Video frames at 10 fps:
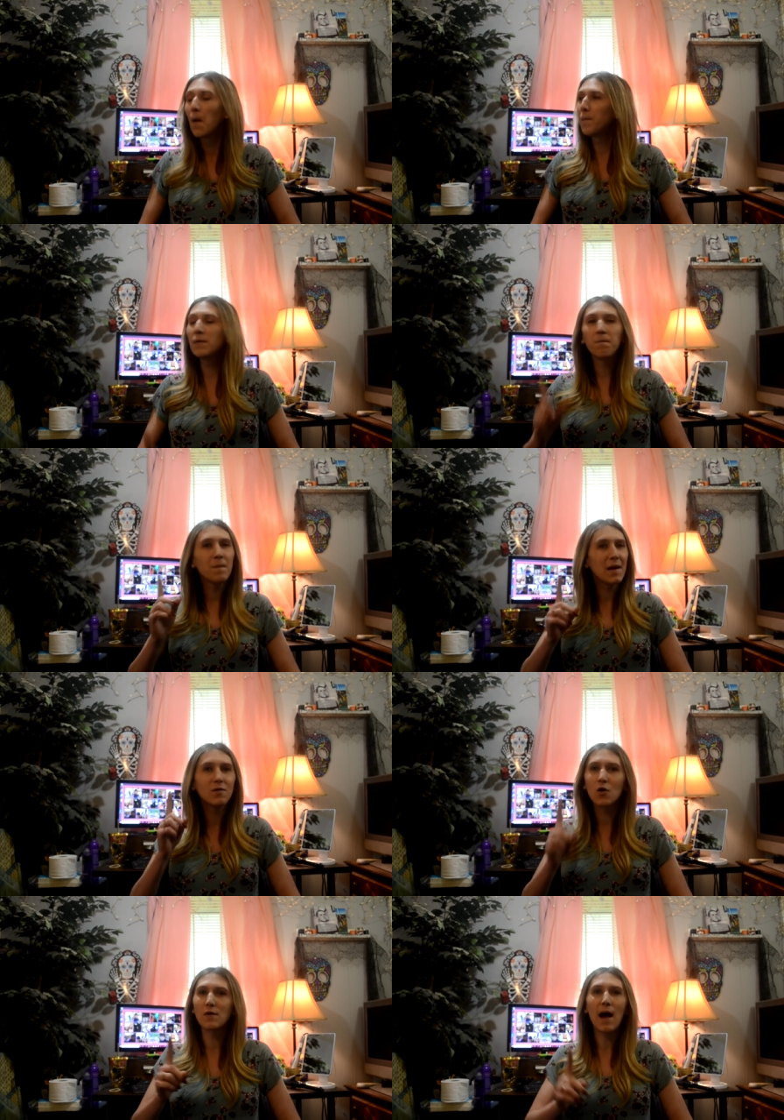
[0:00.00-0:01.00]
But make
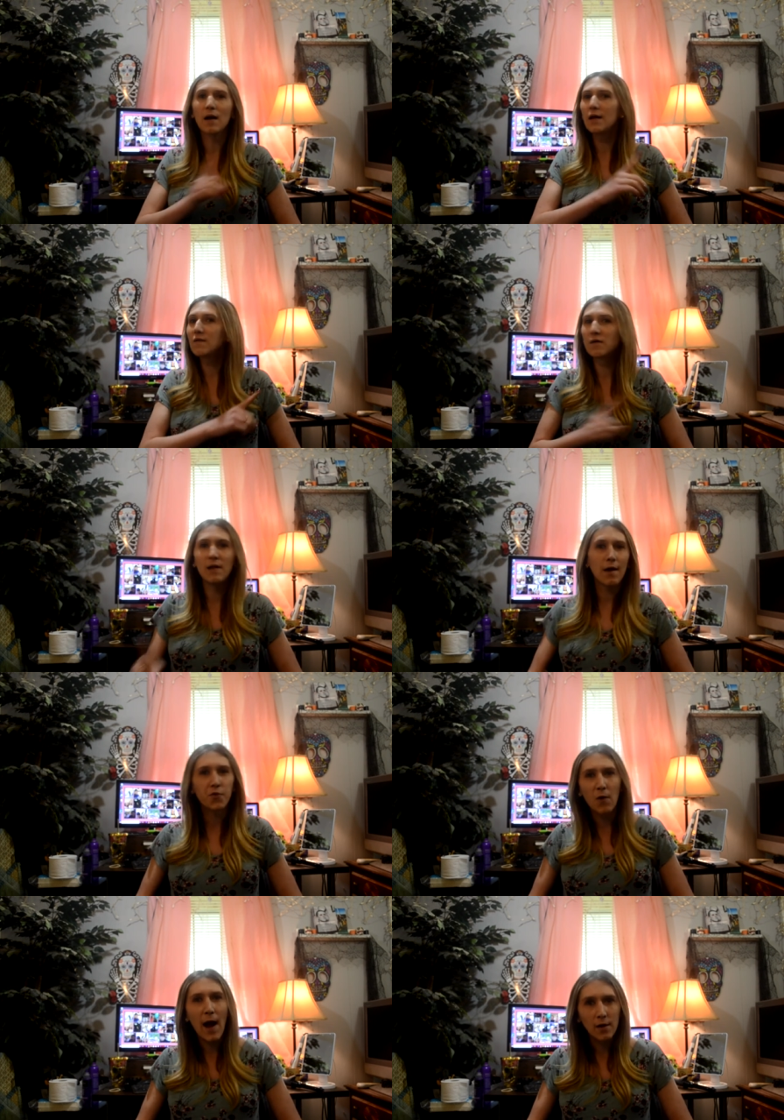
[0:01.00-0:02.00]
no doubt, it's a death
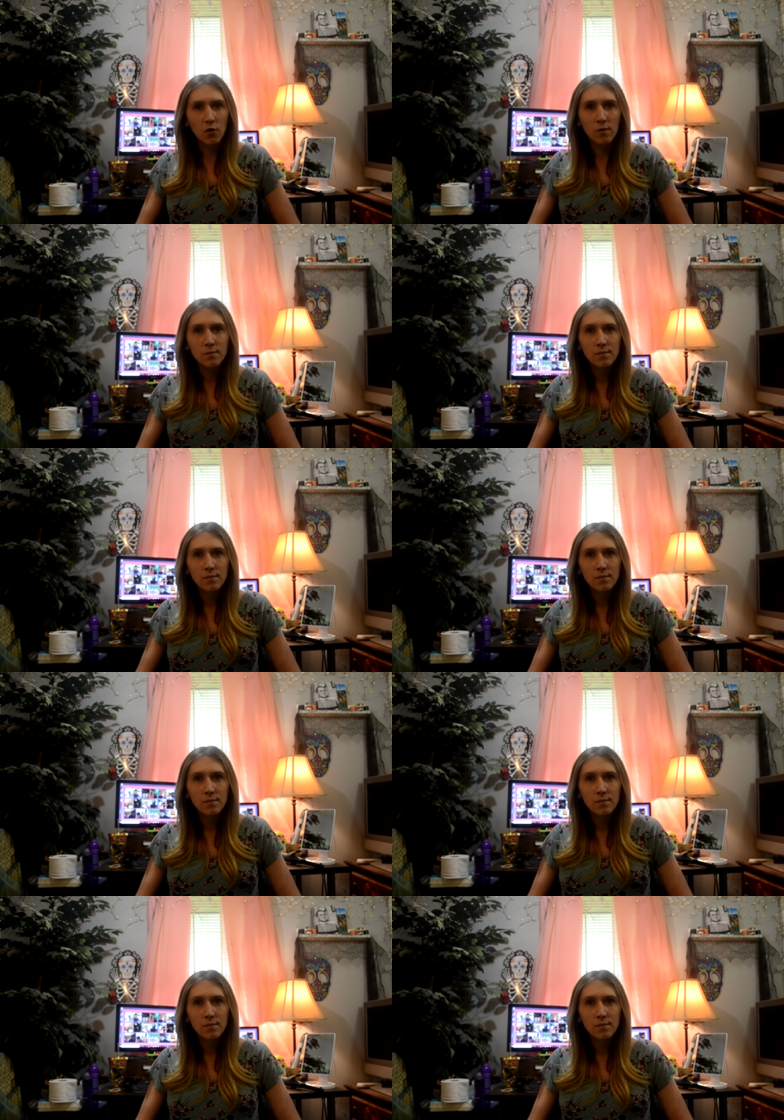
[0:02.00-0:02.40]
rattle.